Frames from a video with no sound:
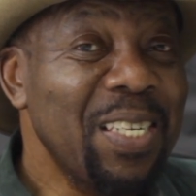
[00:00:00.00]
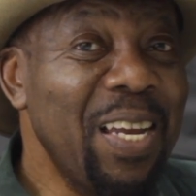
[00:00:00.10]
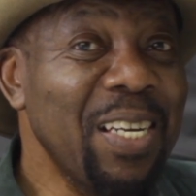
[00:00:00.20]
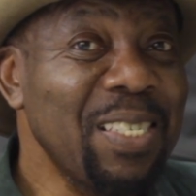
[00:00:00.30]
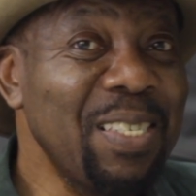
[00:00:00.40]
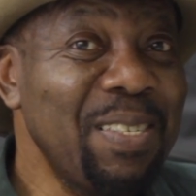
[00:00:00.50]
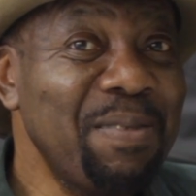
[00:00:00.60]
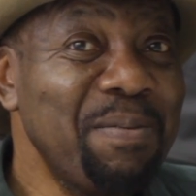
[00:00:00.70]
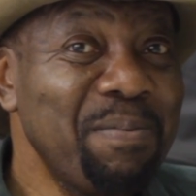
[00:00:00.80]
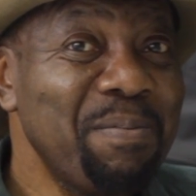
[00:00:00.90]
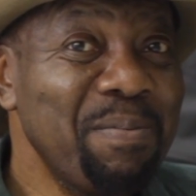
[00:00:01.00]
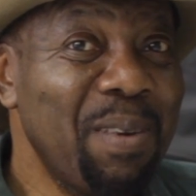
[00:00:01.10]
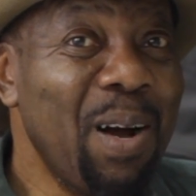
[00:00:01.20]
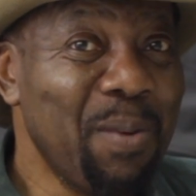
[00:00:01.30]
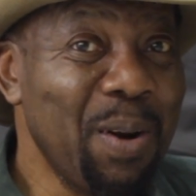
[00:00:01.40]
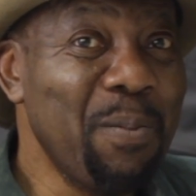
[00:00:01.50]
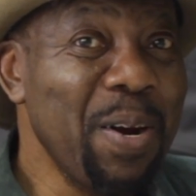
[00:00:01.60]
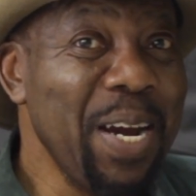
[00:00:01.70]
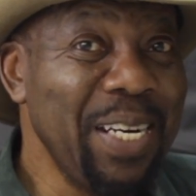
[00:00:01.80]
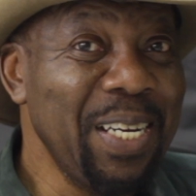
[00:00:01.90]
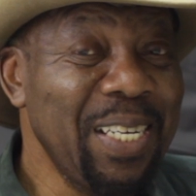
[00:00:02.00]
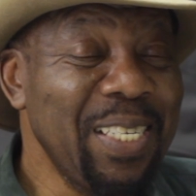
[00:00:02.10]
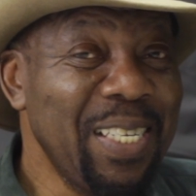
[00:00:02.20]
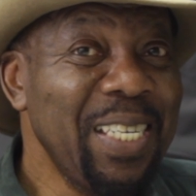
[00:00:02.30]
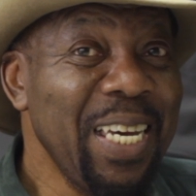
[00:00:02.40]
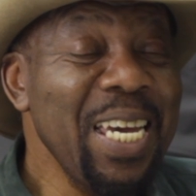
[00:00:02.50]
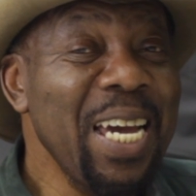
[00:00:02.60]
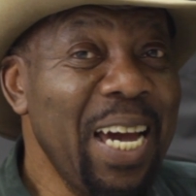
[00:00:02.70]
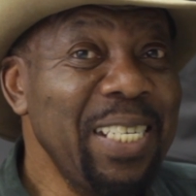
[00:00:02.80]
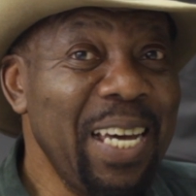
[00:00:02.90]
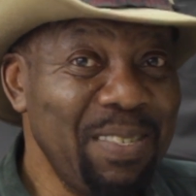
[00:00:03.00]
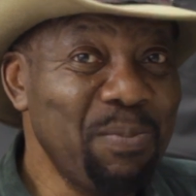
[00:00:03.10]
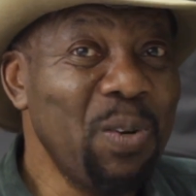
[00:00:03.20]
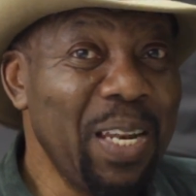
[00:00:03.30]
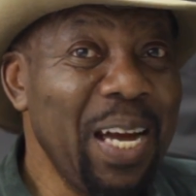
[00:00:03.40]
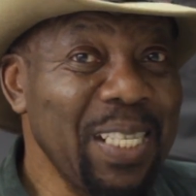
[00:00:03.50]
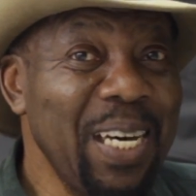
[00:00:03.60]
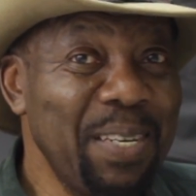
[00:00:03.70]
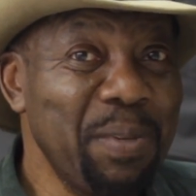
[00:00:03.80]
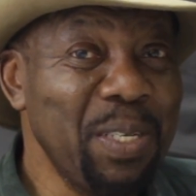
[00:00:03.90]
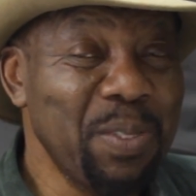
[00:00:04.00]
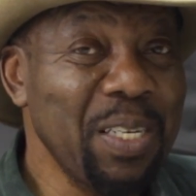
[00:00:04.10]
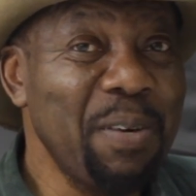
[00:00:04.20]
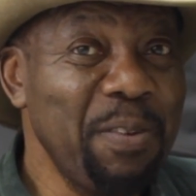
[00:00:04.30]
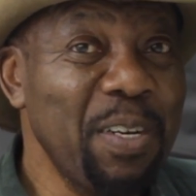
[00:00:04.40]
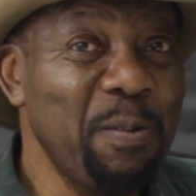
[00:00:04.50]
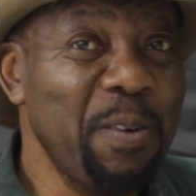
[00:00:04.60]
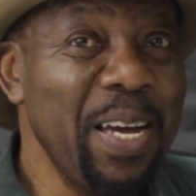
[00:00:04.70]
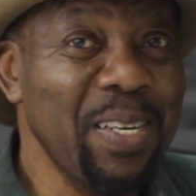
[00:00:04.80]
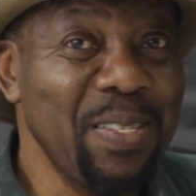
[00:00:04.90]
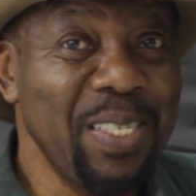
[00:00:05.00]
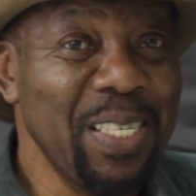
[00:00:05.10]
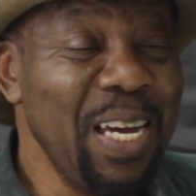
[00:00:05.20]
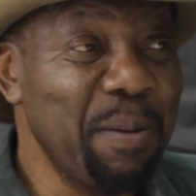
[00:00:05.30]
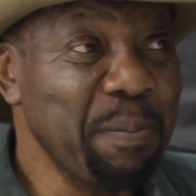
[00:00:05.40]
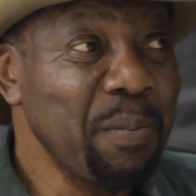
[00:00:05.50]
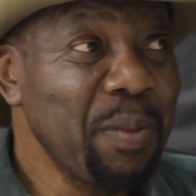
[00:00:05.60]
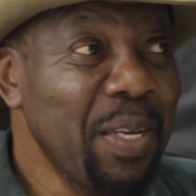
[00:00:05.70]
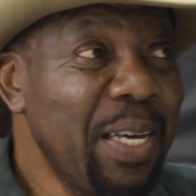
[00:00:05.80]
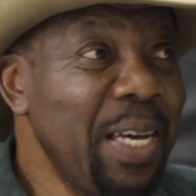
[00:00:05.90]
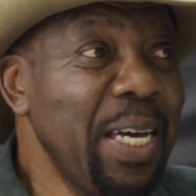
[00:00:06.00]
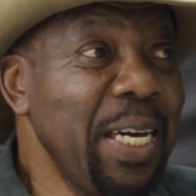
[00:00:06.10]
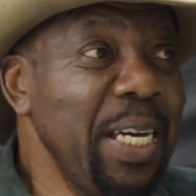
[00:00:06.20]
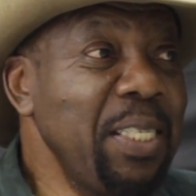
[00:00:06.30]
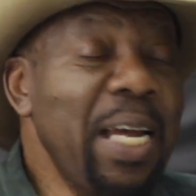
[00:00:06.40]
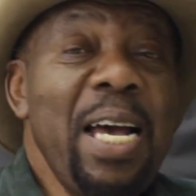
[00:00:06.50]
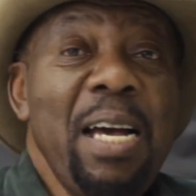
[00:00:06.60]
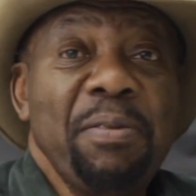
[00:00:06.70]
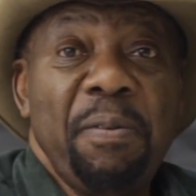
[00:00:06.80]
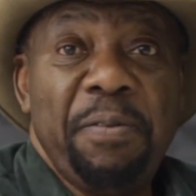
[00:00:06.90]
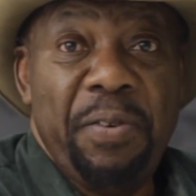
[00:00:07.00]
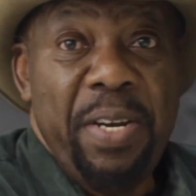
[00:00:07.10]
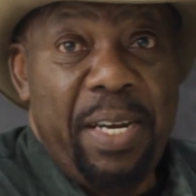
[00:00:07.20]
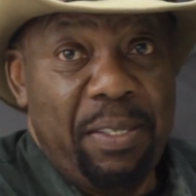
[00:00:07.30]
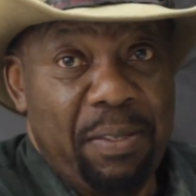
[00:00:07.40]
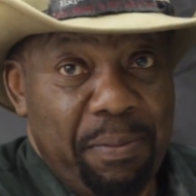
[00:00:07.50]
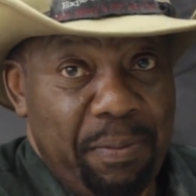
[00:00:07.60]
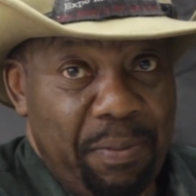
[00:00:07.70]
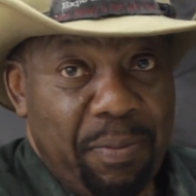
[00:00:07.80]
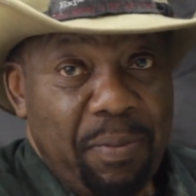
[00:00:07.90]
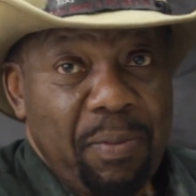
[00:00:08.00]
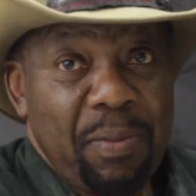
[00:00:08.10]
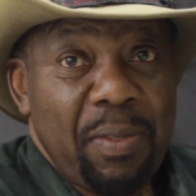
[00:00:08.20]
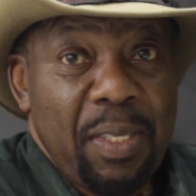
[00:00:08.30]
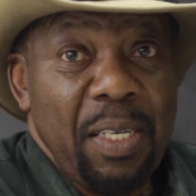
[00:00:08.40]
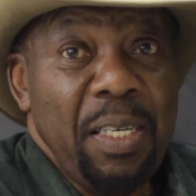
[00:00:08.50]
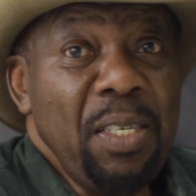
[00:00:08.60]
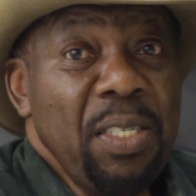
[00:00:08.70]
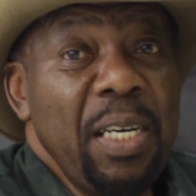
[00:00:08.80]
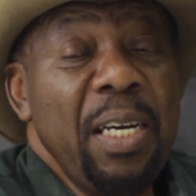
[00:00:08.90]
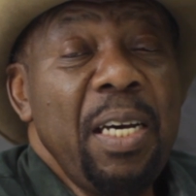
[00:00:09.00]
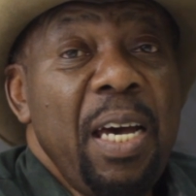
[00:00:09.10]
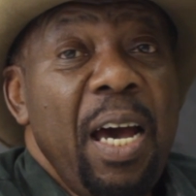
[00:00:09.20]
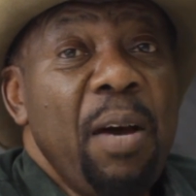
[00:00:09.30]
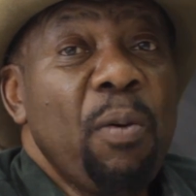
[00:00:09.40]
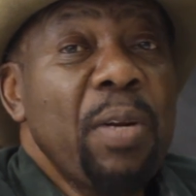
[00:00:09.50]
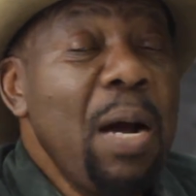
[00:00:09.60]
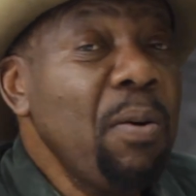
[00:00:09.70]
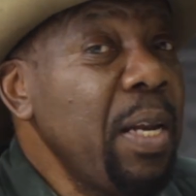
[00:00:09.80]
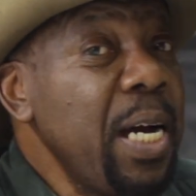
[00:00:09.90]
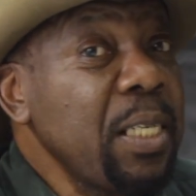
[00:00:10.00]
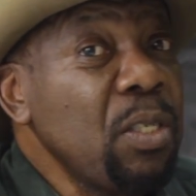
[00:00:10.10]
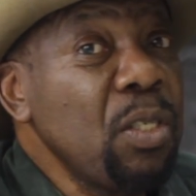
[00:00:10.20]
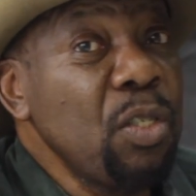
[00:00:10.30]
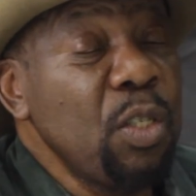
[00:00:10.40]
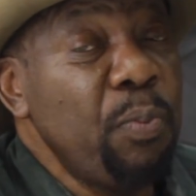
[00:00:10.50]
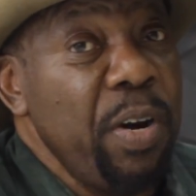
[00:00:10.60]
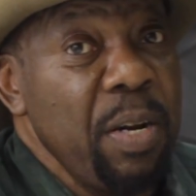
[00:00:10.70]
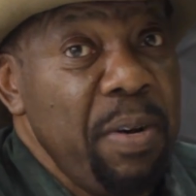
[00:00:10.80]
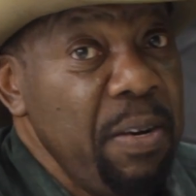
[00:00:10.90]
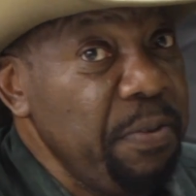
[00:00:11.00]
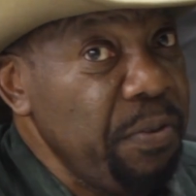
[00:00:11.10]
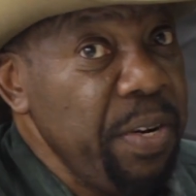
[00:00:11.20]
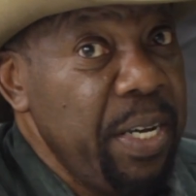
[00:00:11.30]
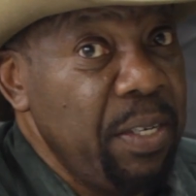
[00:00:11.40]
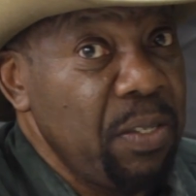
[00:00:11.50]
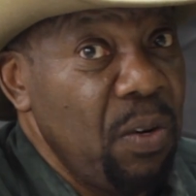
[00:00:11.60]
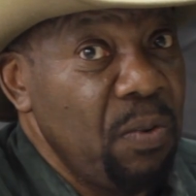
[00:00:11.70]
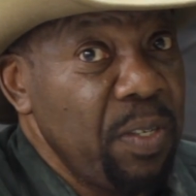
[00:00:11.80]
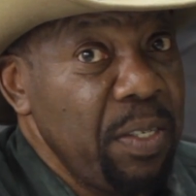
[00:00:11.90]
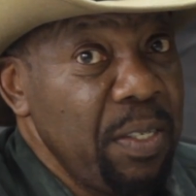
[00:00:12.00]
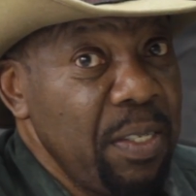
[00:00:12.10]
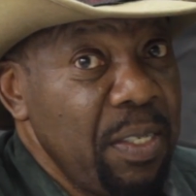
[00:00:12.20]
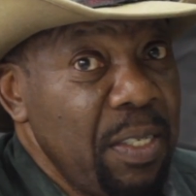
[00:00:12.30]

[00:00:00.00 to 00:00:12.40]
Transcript: Just like the what I'm wearing here. He had that one like that, but it was a Confederate flag on his cap. He said, I have some friends. He said, and what I would like to do is bring my friends over,